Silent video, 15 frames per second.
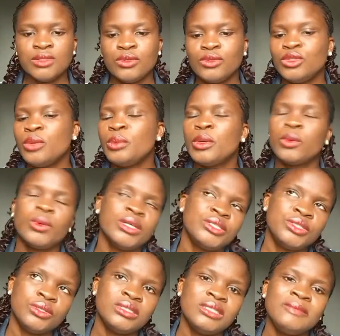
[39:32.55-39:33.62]
Drop your
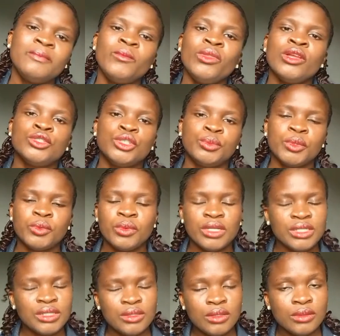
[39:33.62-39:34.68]
question. Drop your
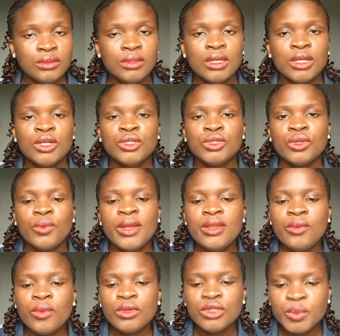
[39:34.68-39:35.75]
question. So when you
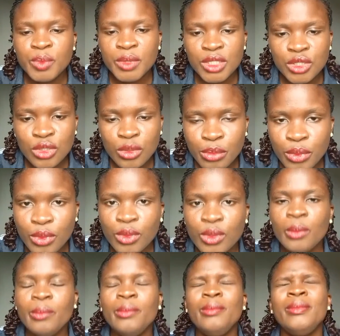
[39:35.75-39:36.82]
want to print your book,
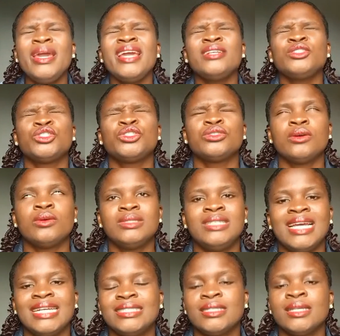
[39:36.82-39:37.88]
make sure
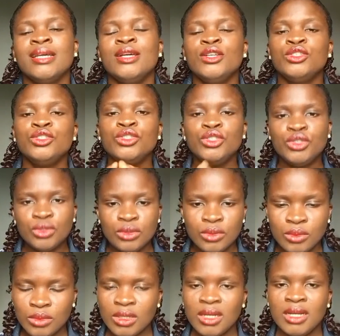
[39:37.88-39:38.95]
that you
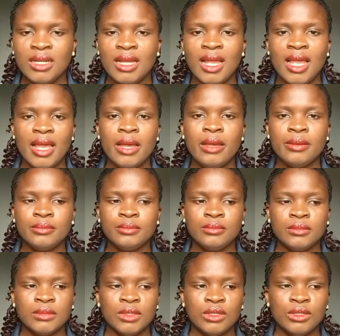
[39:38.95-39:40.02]
um
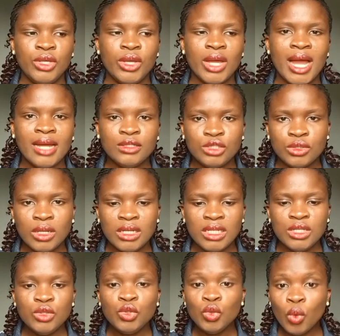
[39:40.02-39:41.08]
you actually
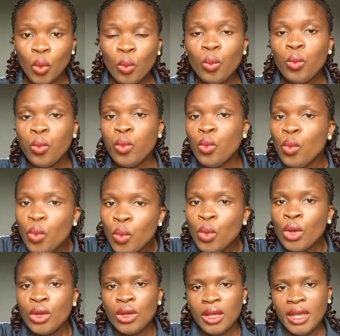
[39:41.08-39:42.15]
know who
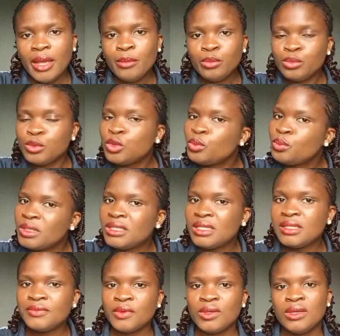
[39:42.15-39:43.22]
to print it
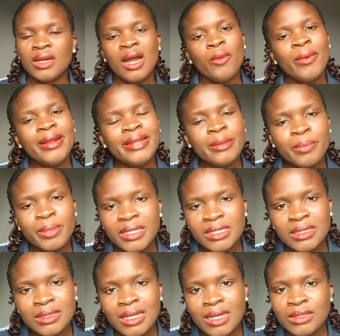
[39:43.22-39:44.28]
for you. And when they print
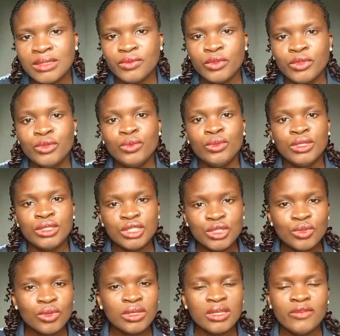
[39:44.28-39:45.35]
it out for you, it is
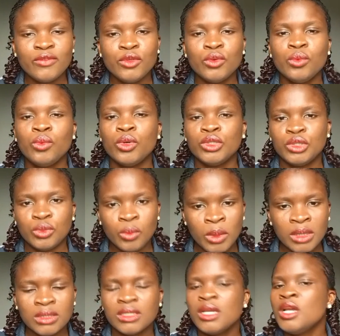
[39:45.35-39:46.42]
not giving you what you want.
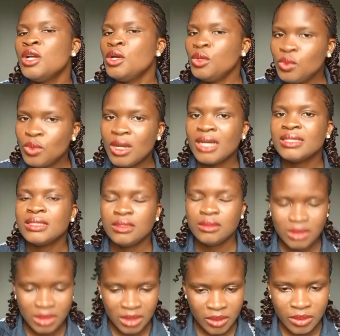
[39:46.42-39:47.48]
You can still
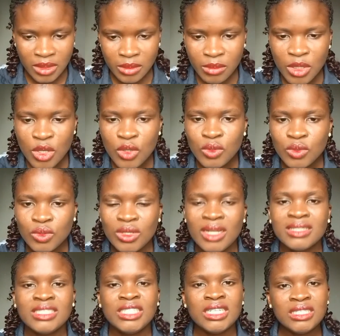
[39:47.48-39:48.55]
tell them so that
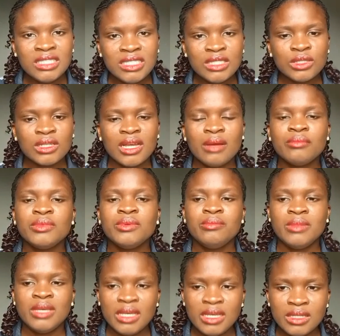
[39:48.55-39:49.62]
changes can be
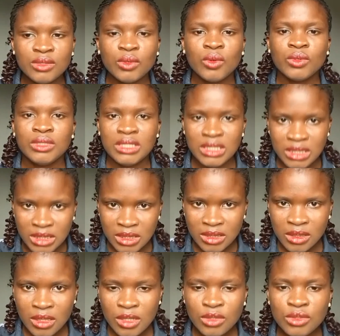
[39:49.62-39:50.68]
made on it.
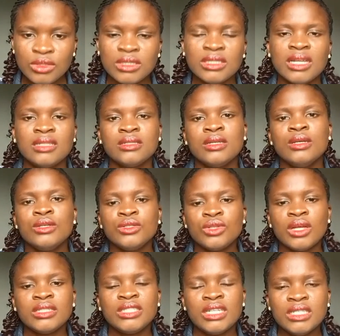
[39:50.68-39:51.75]
Do you understand? So
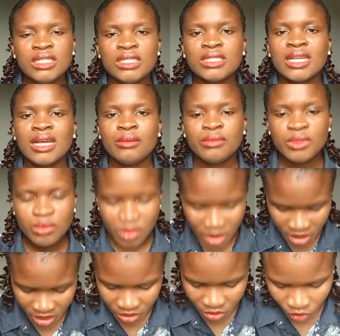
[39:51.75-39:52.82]
that changes can be
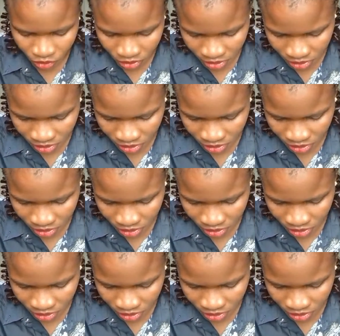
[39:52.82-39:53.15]
made on it.